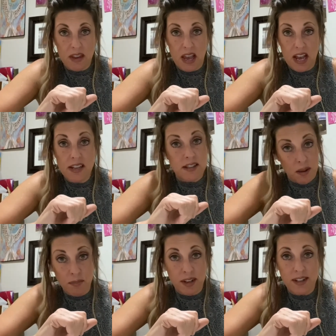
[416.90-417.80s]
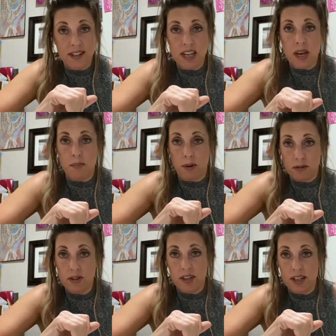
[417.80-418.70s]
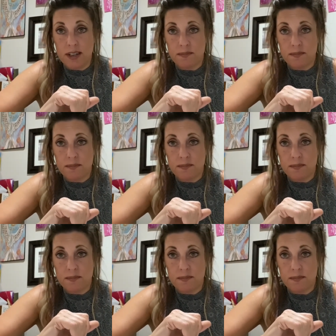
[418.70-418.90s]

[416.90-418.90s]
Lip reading: is something to take personally.